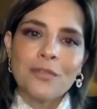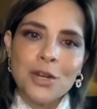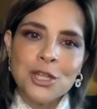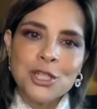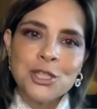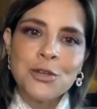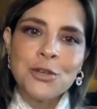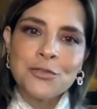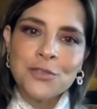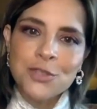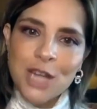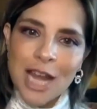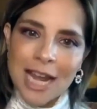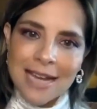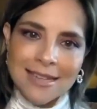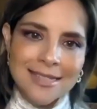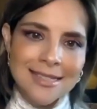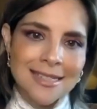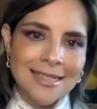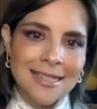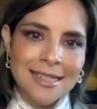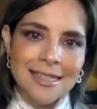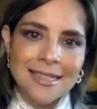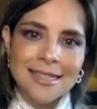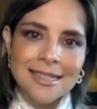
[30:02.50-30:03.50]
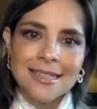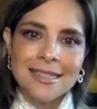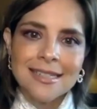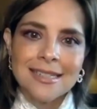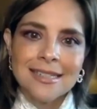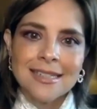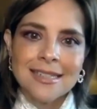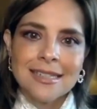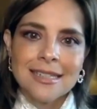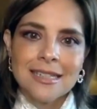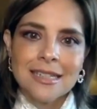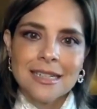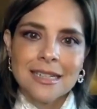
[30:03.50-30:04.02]
virtue of chastity.
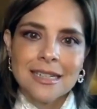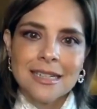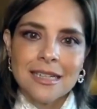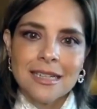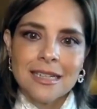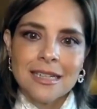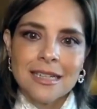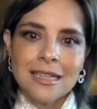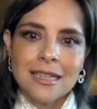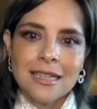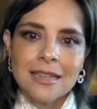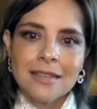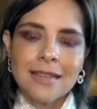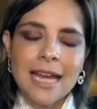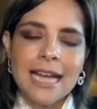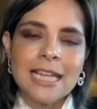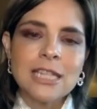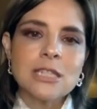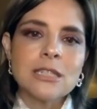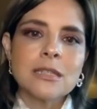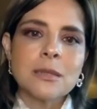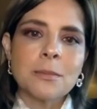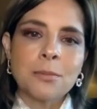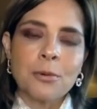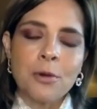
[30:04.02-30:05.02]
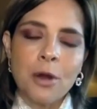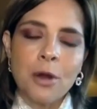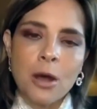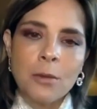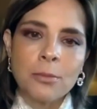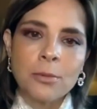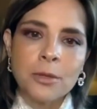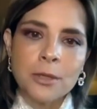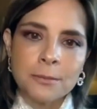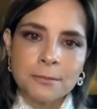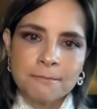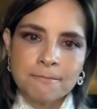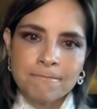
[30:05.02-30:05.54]
That's the
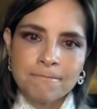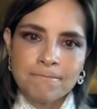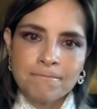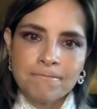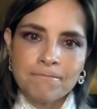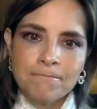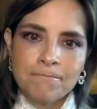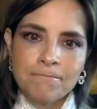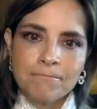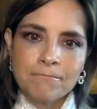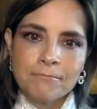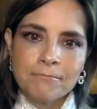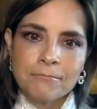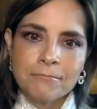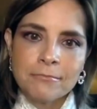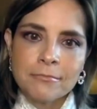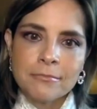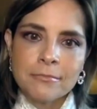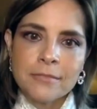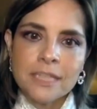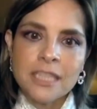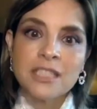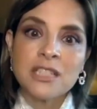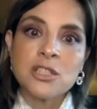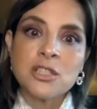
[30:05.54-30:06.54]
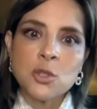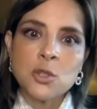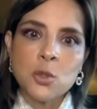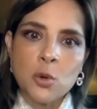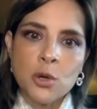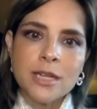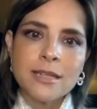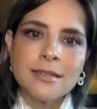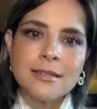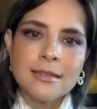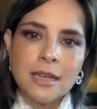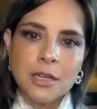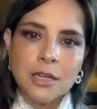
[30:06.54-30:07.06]
problem. The
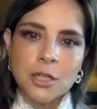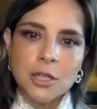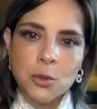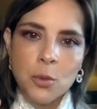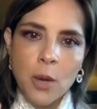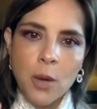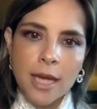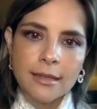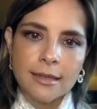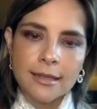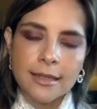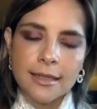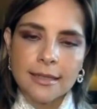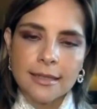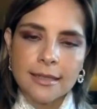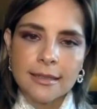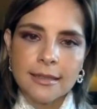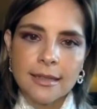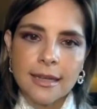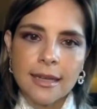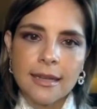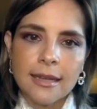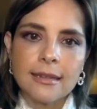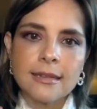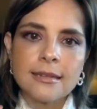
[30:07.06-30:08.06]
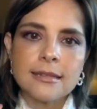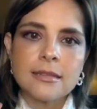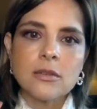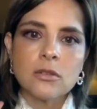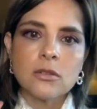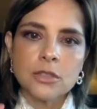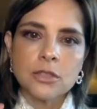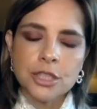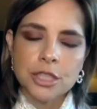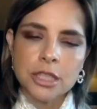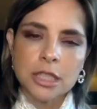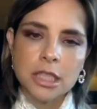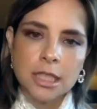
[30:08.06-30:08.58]
distorted sexuality in this
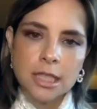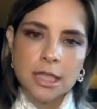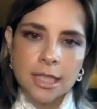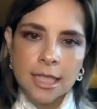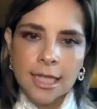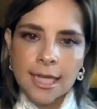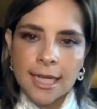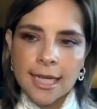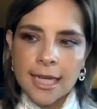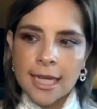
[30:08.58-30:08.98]
culture.